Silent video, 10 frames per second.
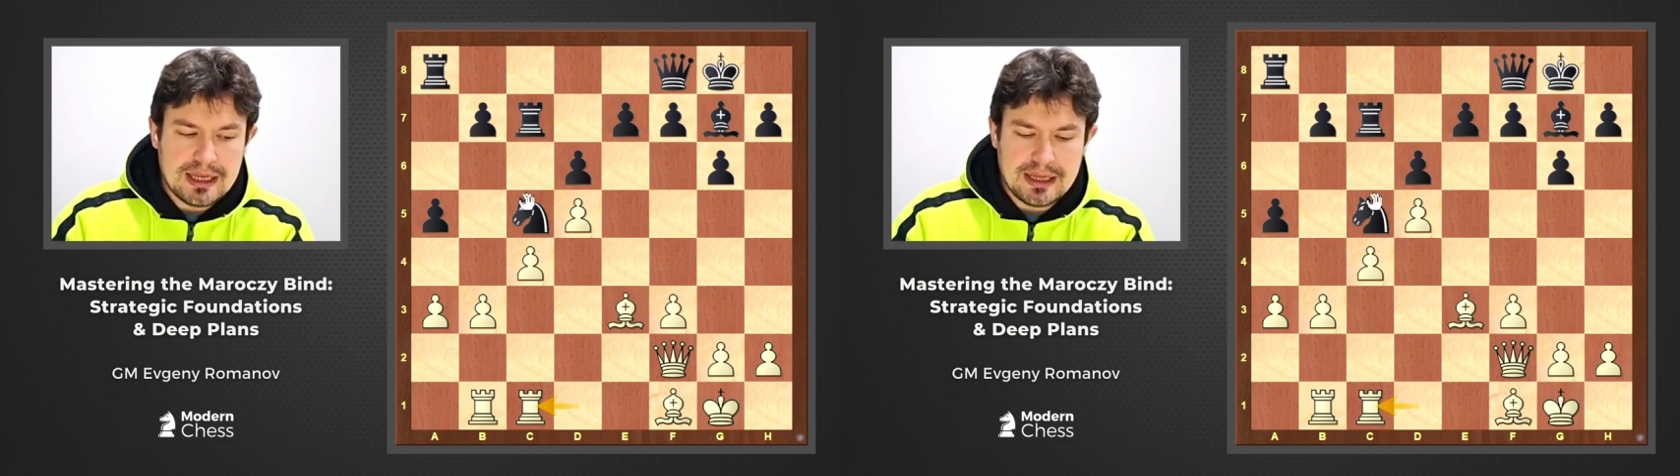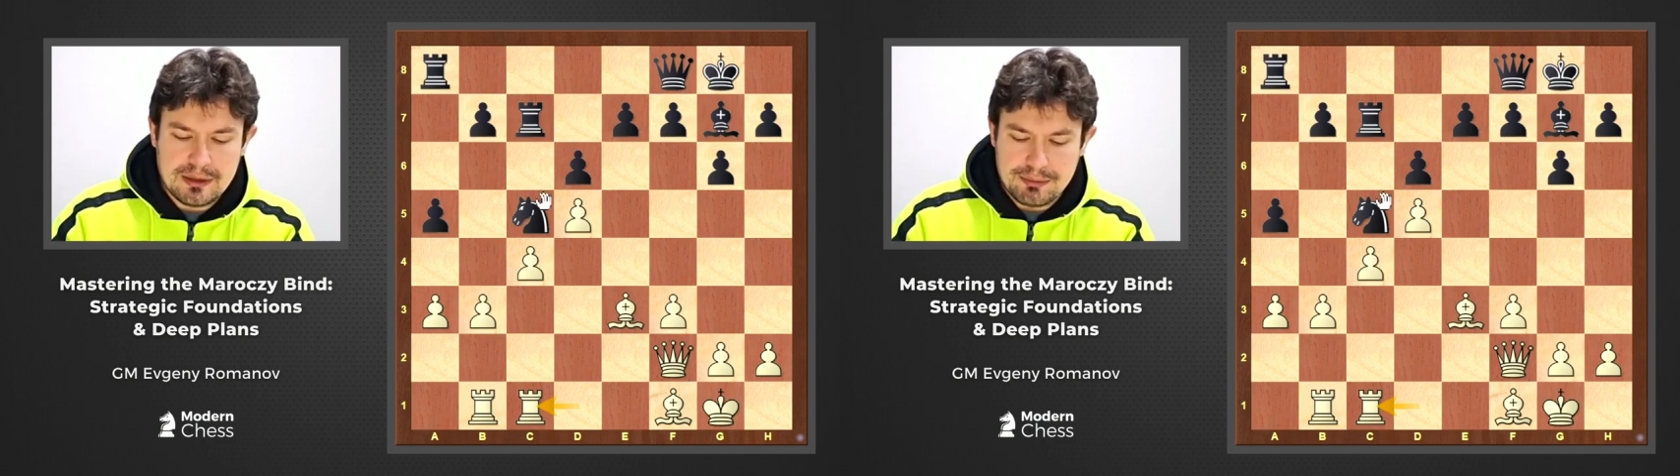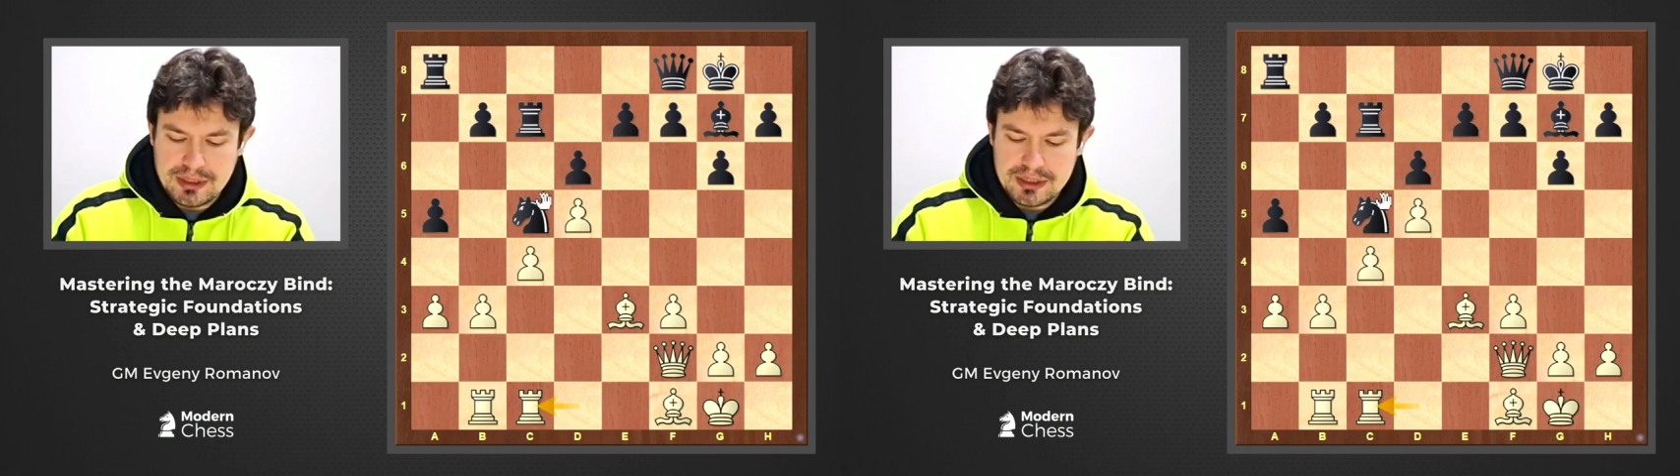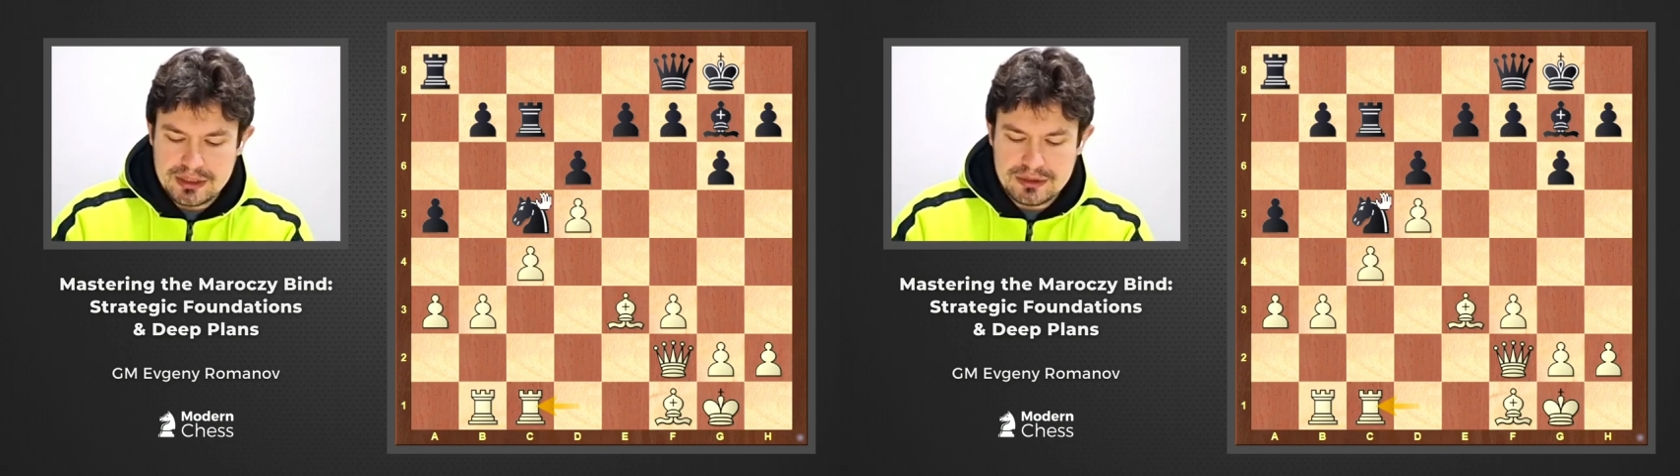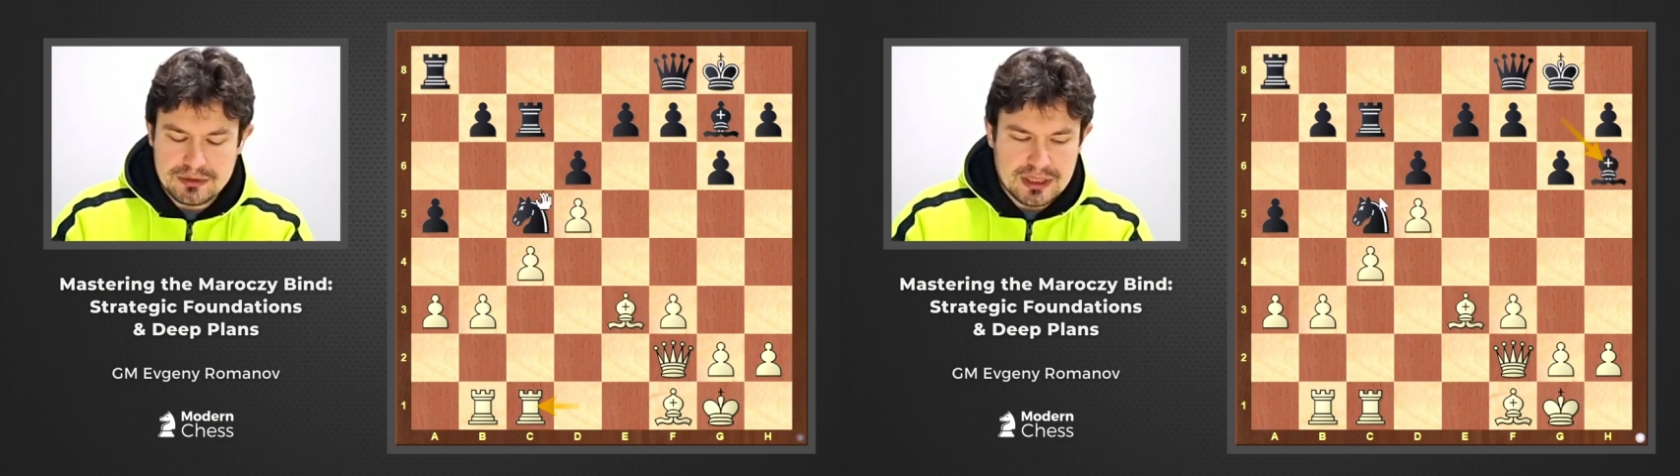helping
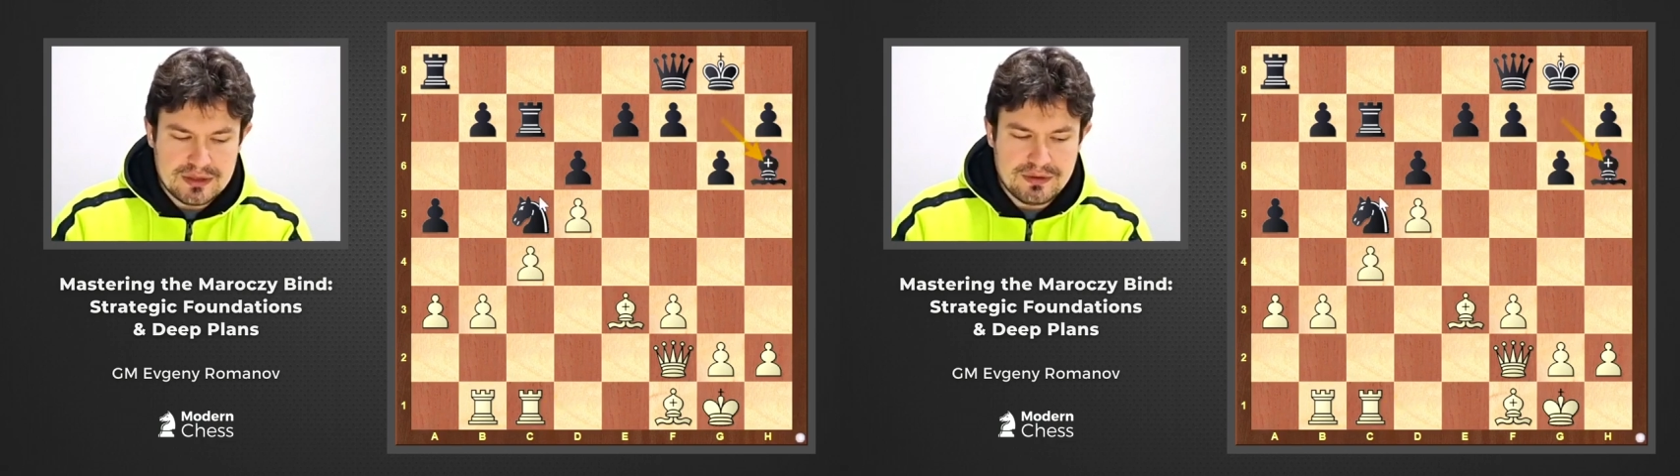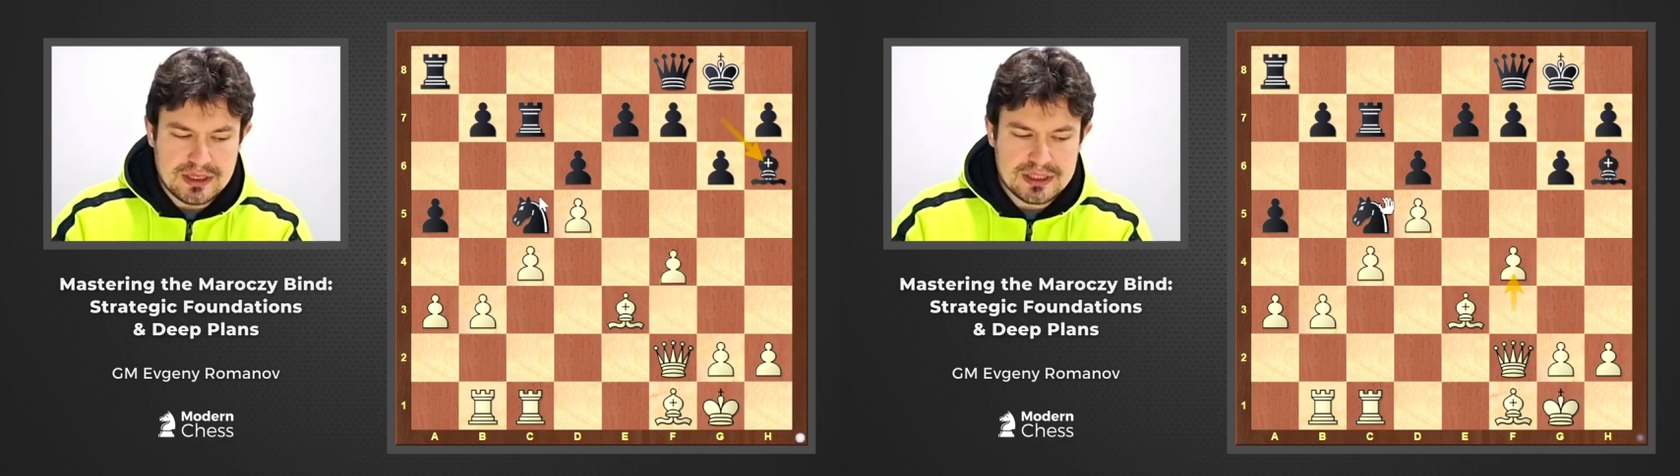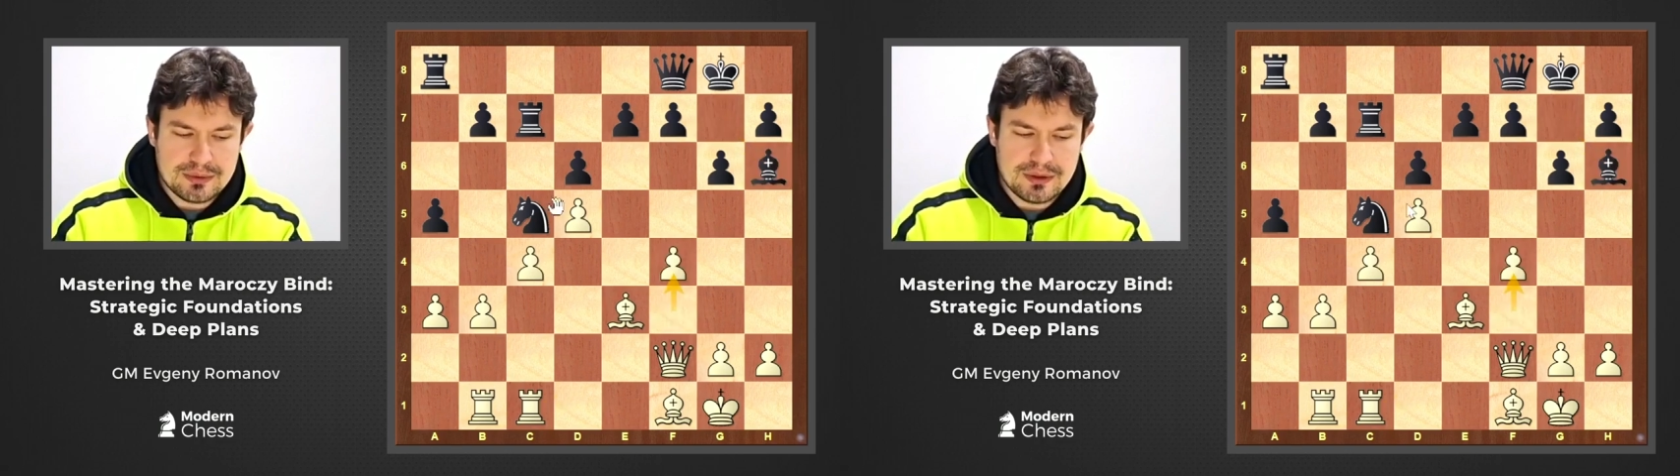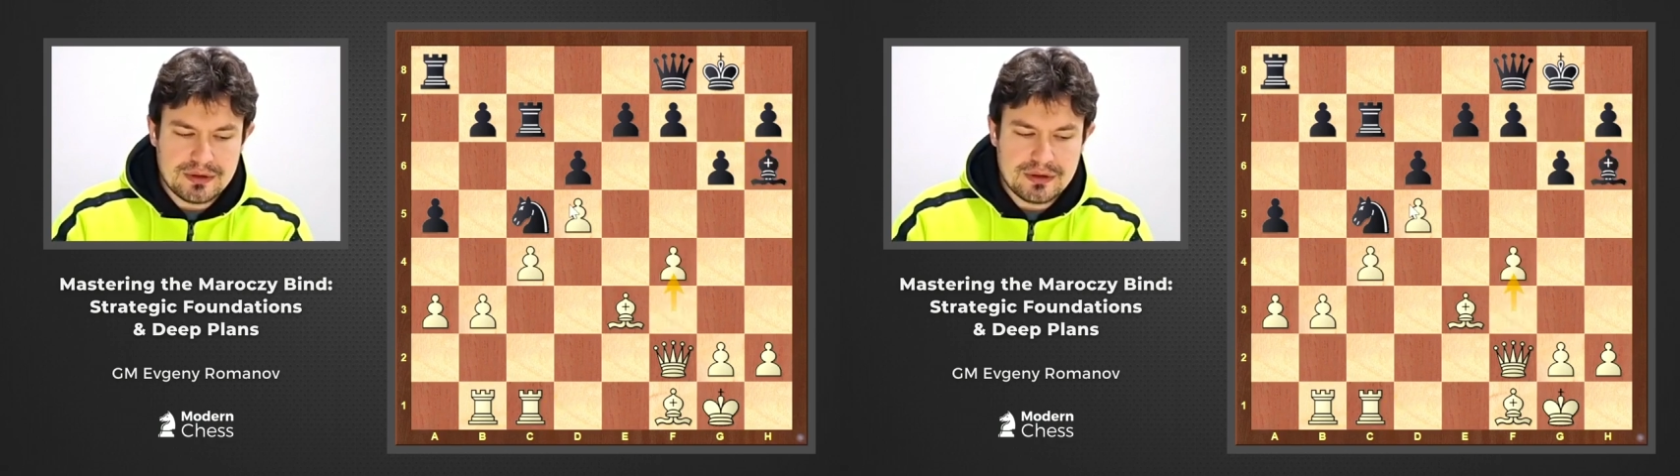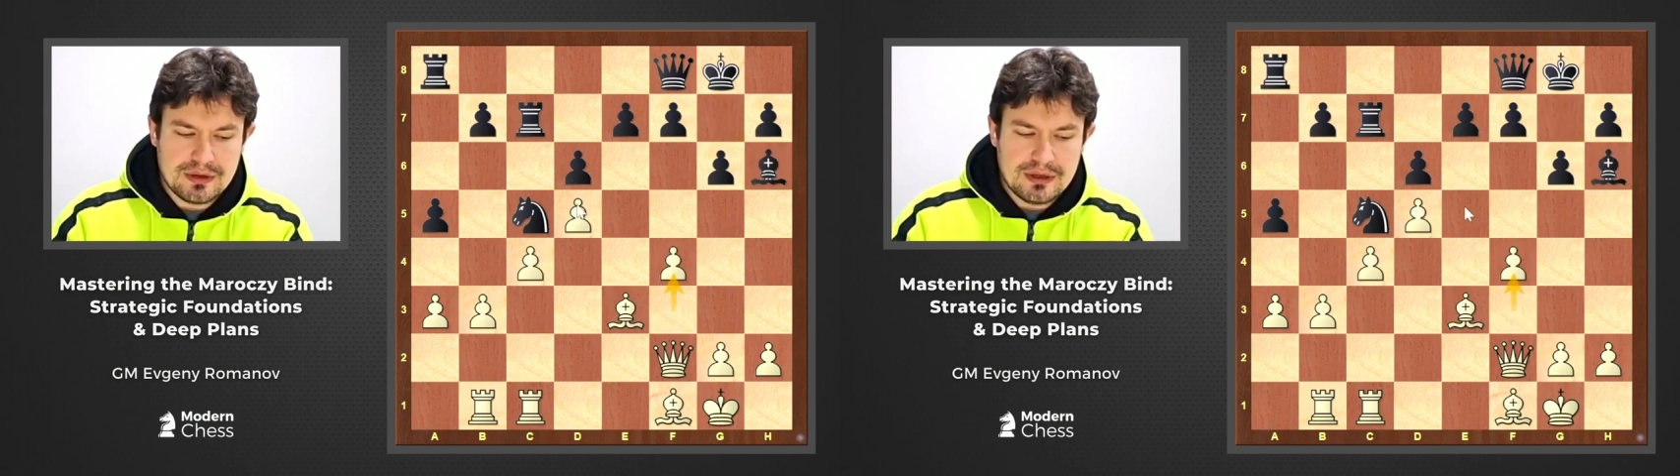to advance with